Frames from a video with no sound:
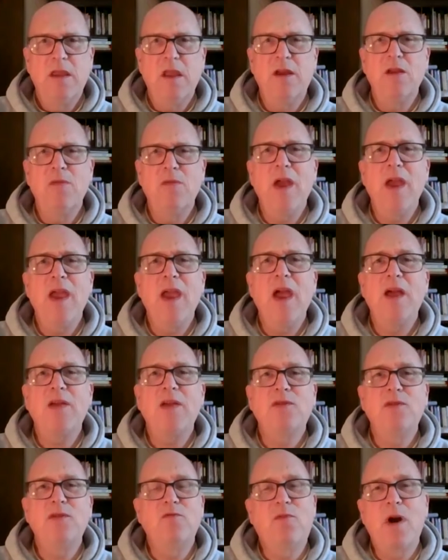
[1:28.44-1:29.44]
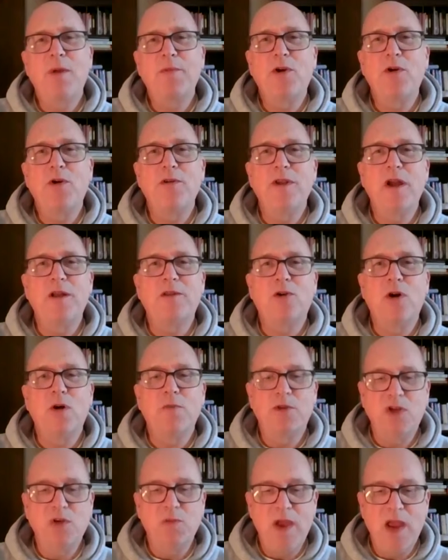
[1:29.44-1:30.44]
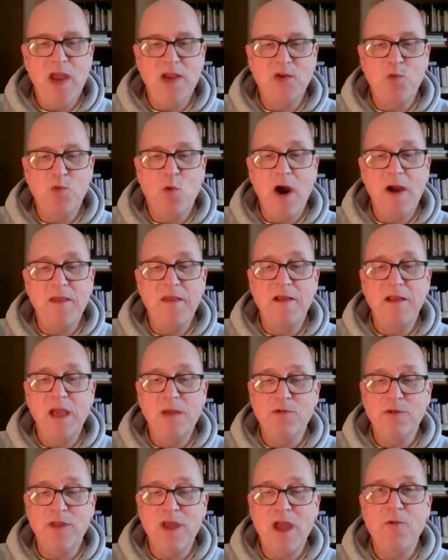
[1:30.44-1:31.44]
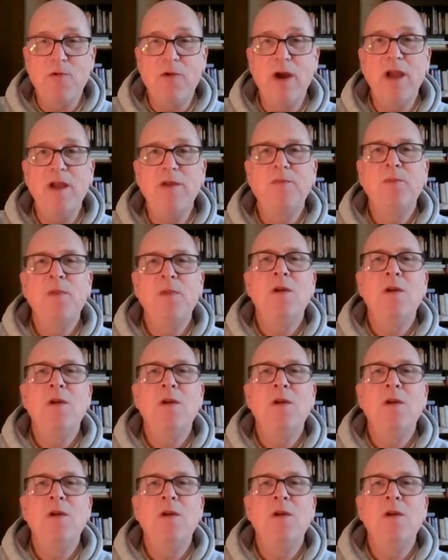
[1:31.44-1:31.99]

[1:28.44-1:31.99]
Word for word: Now, you may ask, you've probably heard that term, but you may ask why they're labeled that way.